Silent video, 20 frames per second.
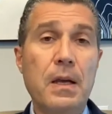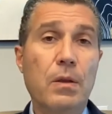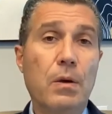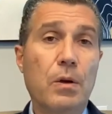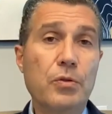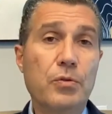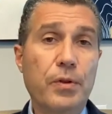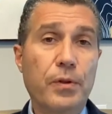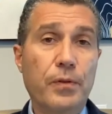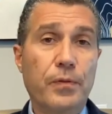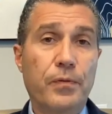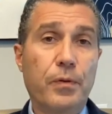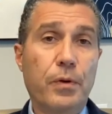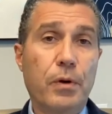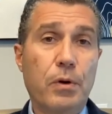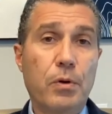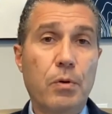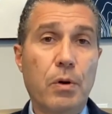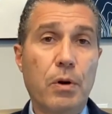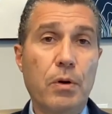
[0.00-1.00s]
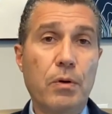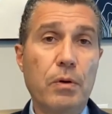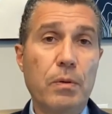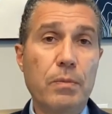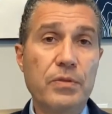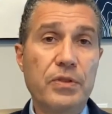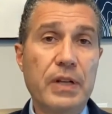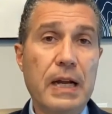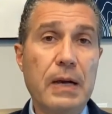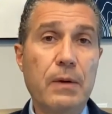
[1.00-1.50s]
And those were the four
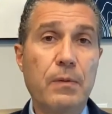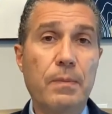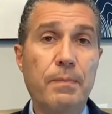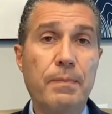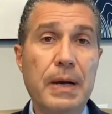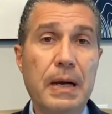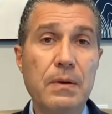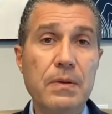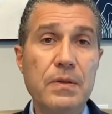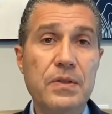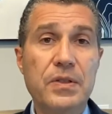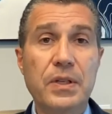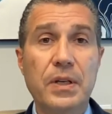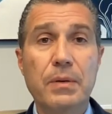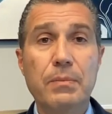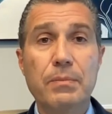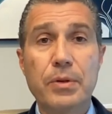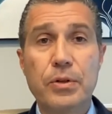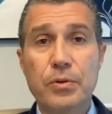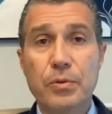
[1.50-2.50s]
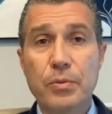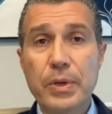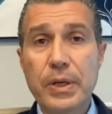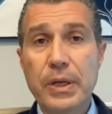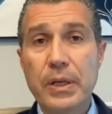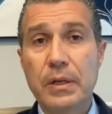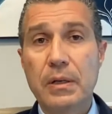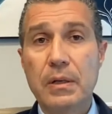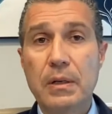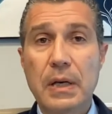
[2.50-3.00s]
courtrooms that I would bounce in
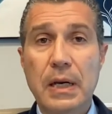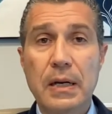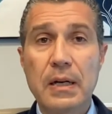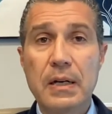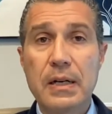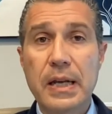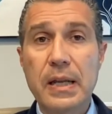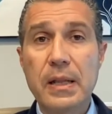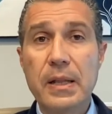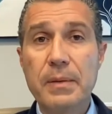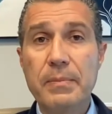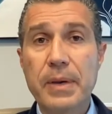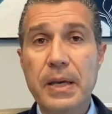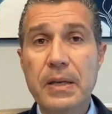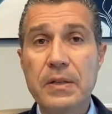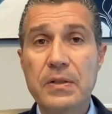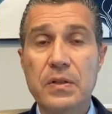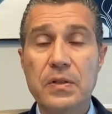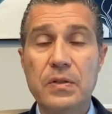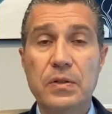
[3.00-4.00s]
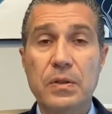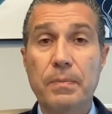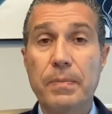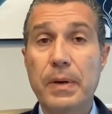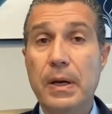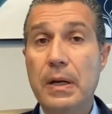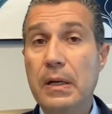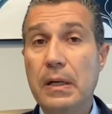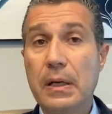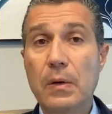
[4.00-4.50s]
between on a daily basis,
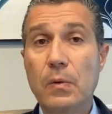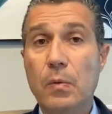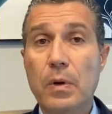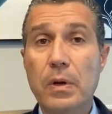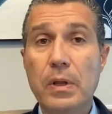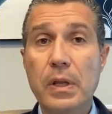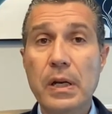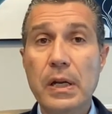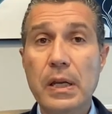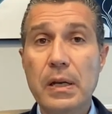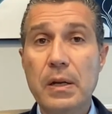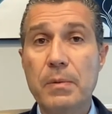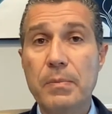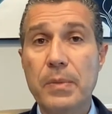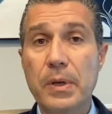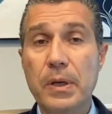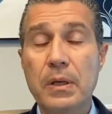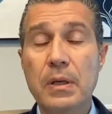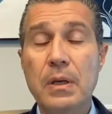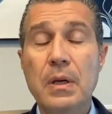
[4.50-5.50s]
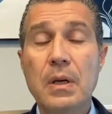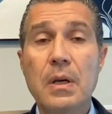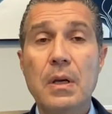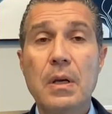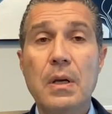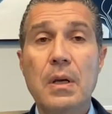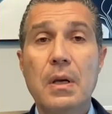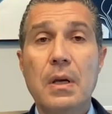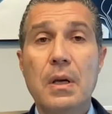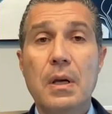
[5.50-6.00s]
depending on where they needed me.
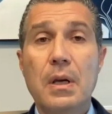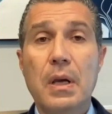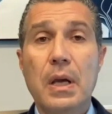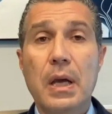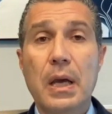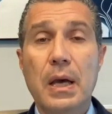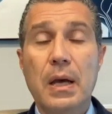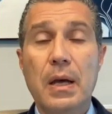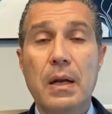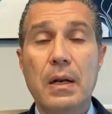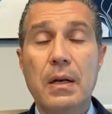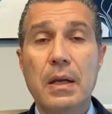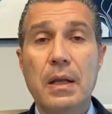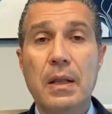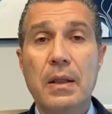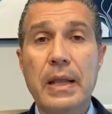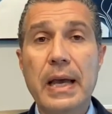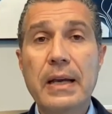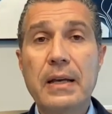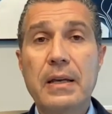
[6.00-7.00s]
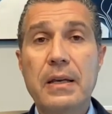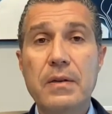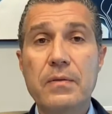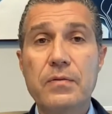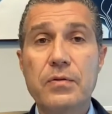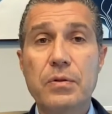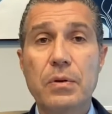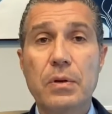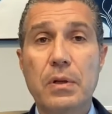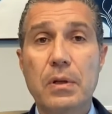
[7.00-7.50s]
And, and that
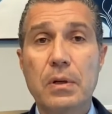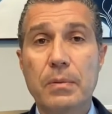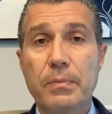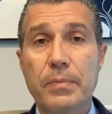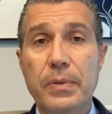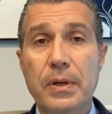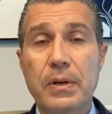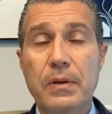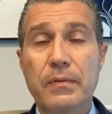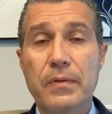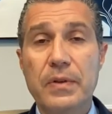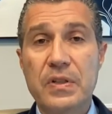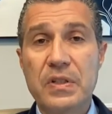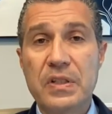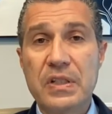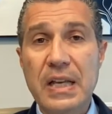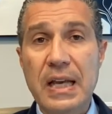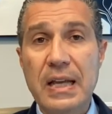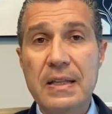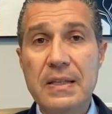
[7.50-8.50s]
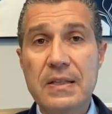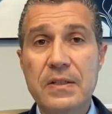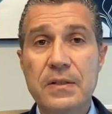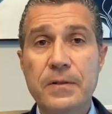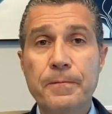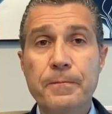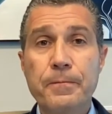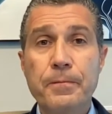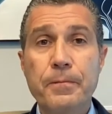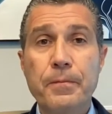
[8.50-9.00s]
gives you a little bit of a
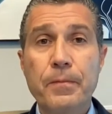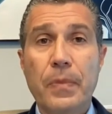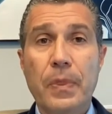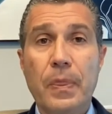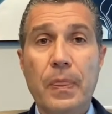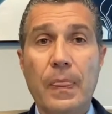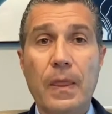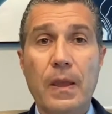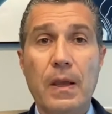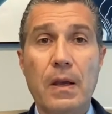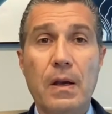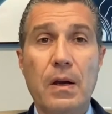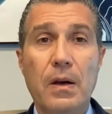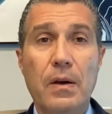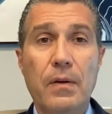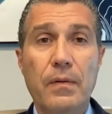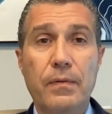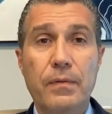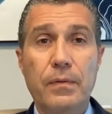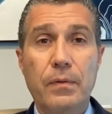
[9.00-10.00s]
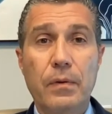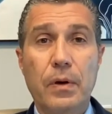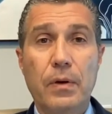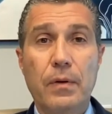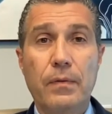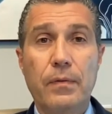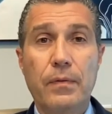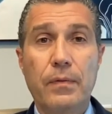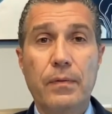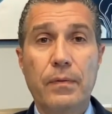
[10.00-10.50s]
sense of,
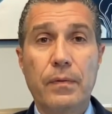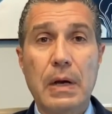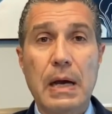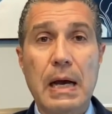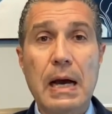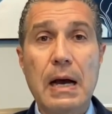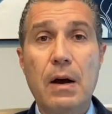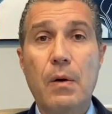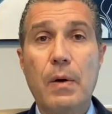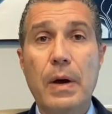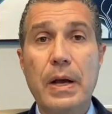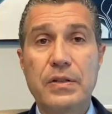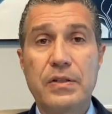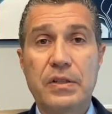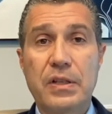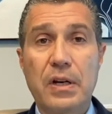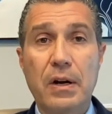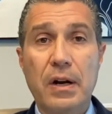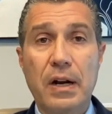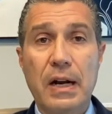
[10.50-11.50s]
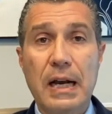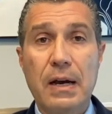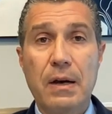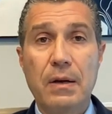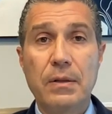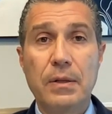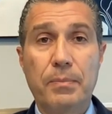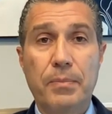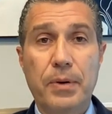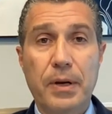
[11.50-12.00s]
of how I started
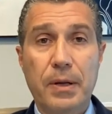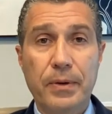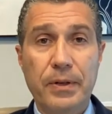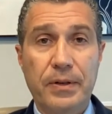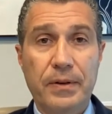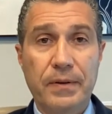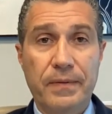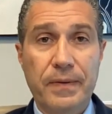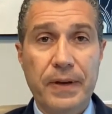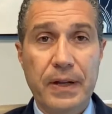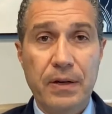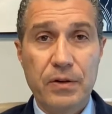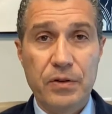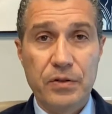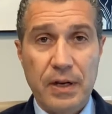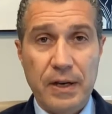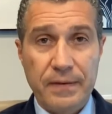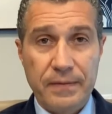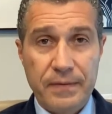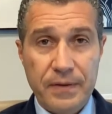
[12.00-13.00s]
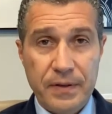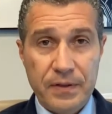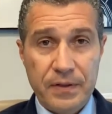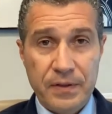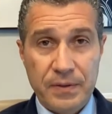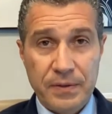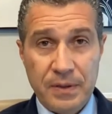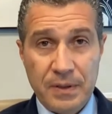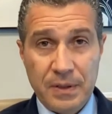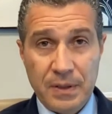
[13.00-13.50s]
out in the public defender's
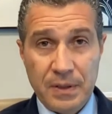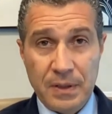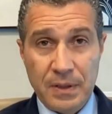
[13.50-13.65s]
office.